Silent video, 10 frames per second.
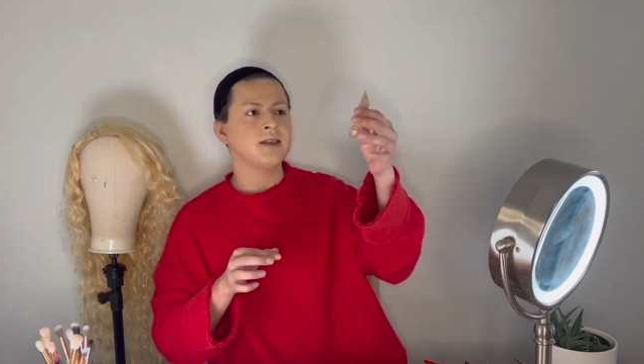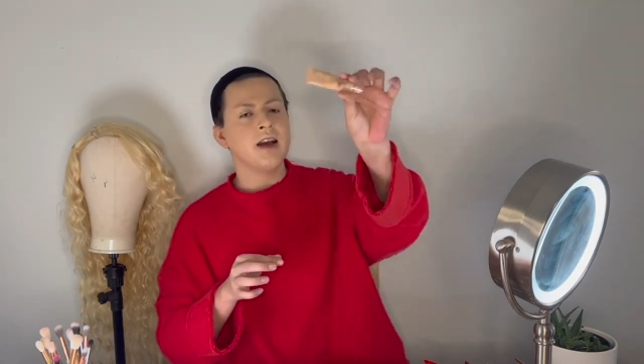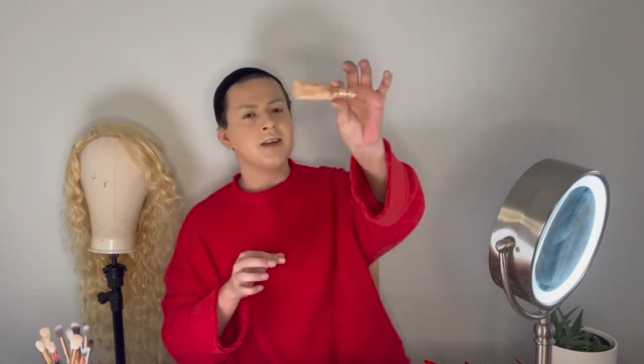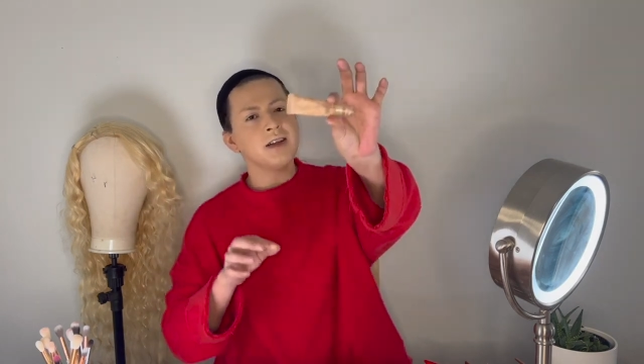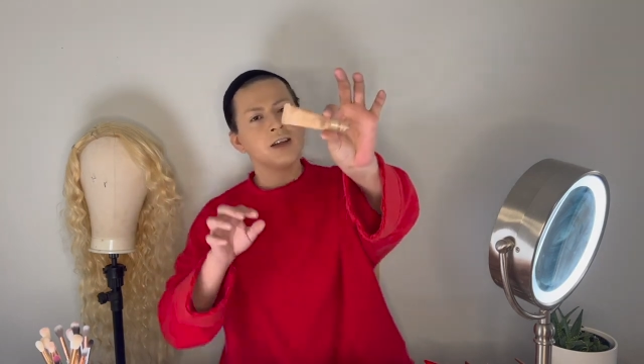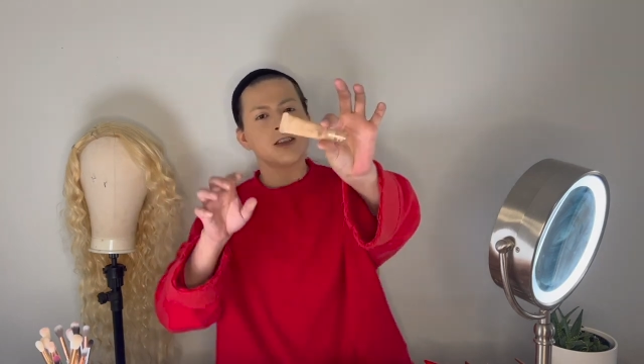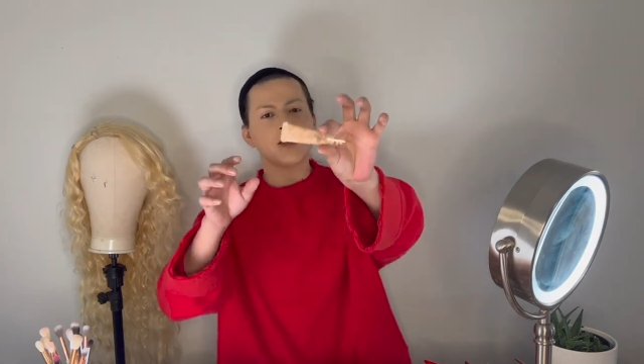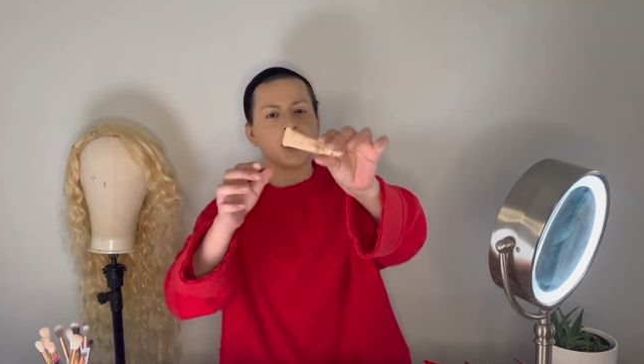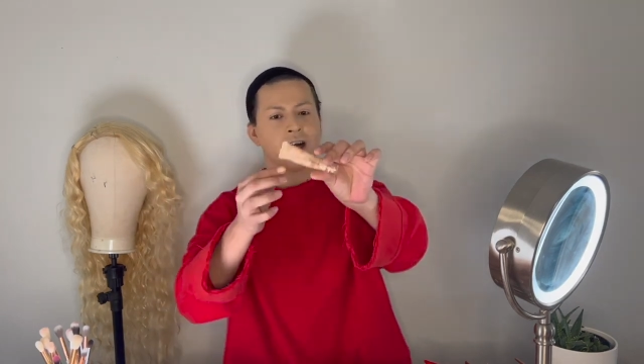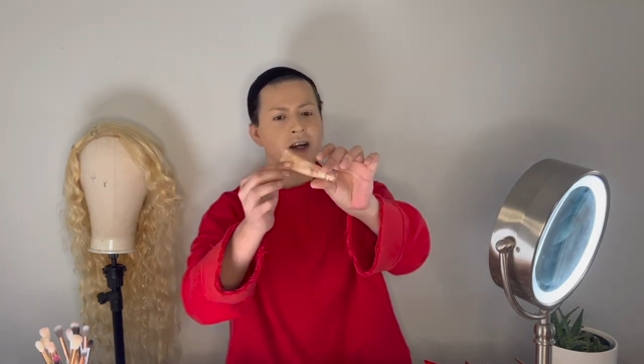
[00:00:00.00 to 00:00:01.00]
I know it looks
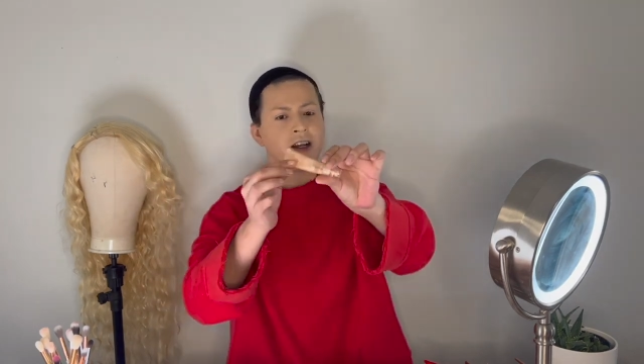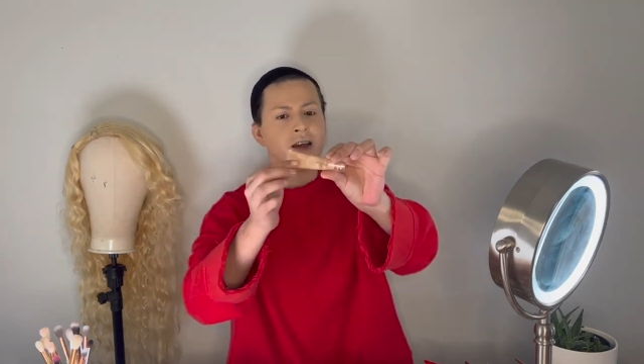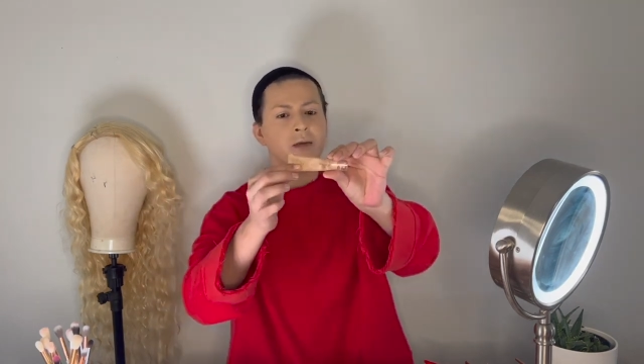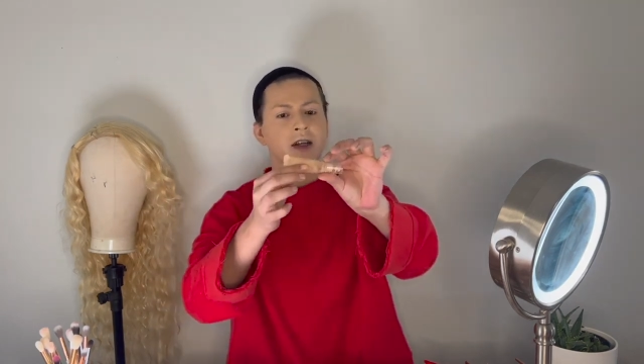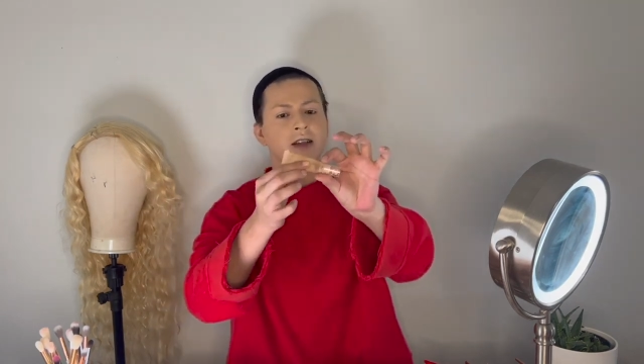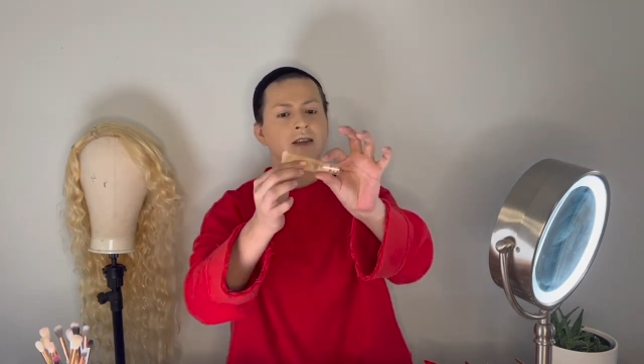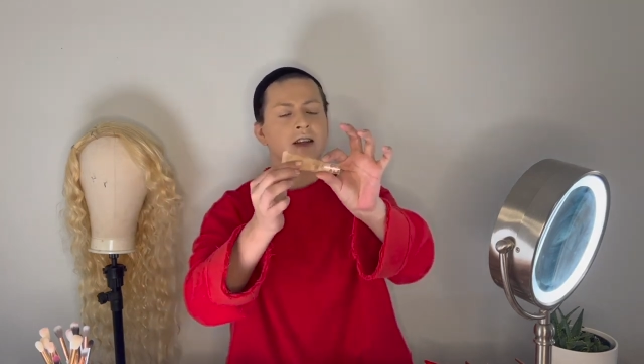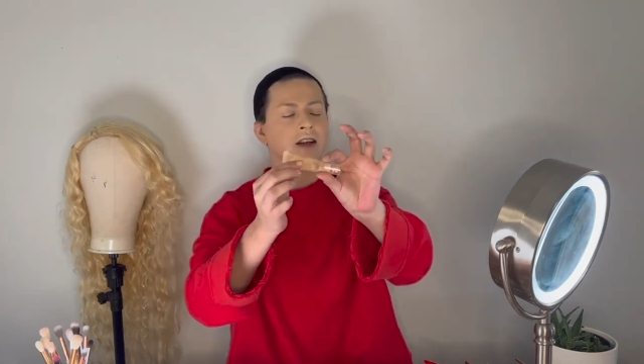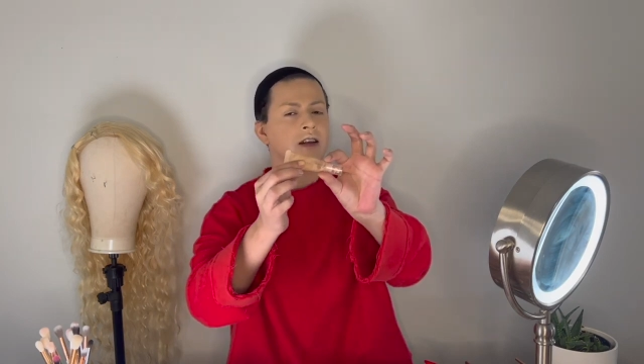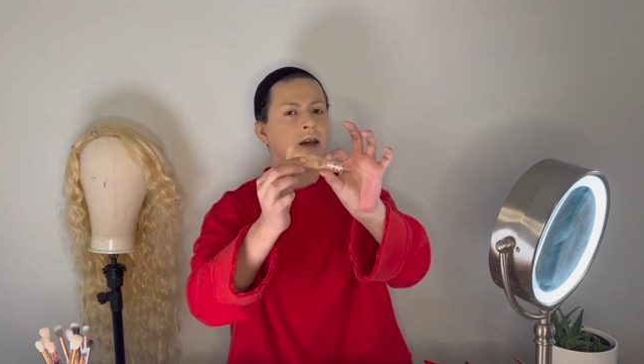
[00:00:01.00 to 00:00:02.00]
dirty, but it's
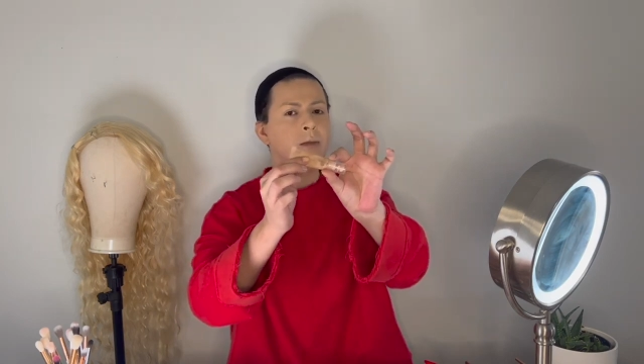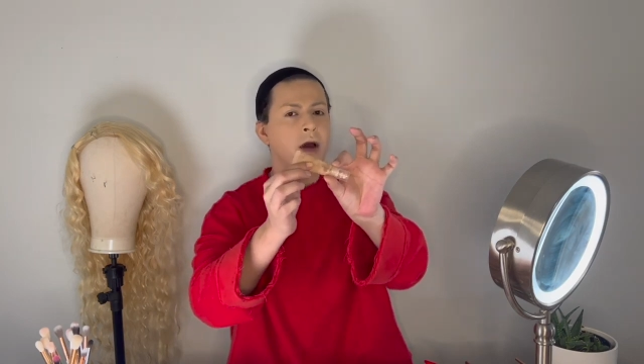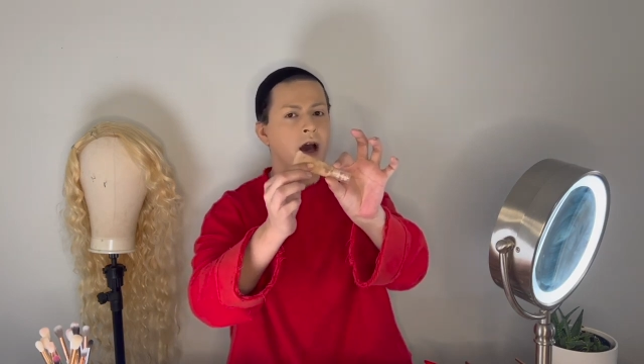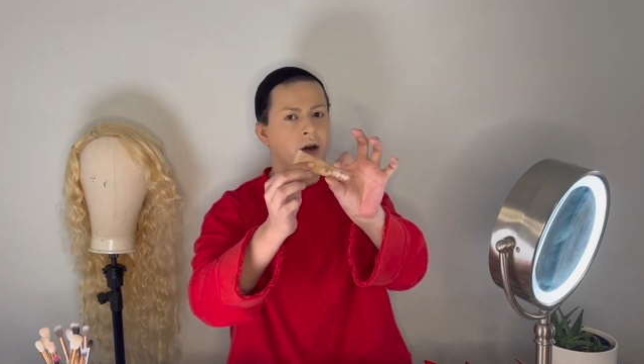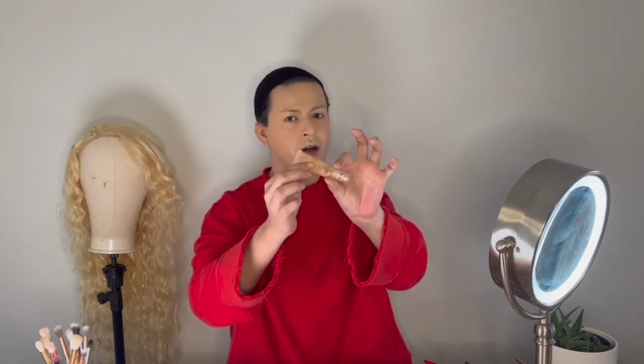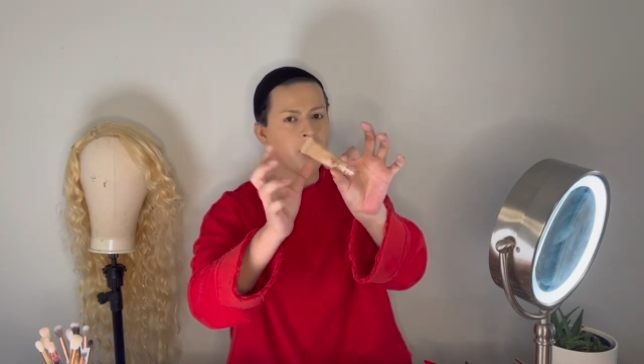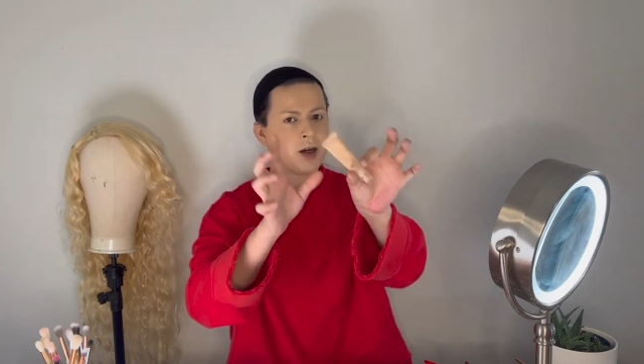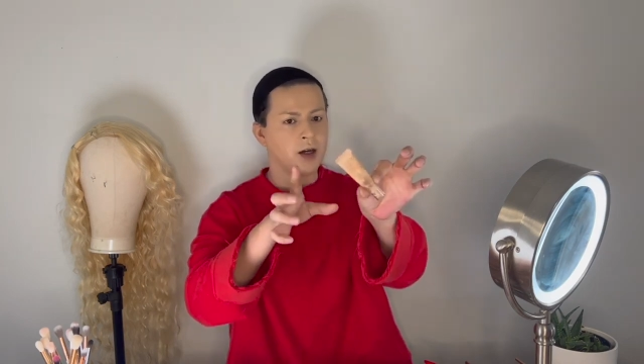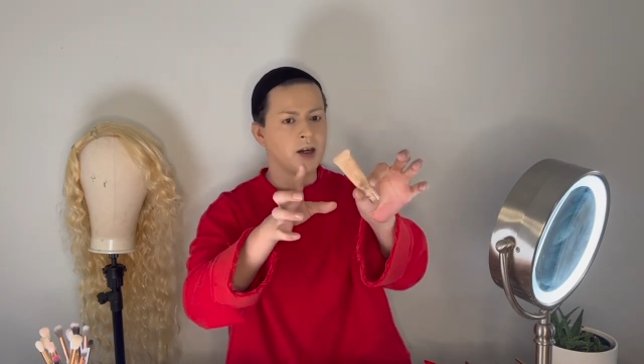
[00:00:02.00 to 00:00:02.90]
literally powder.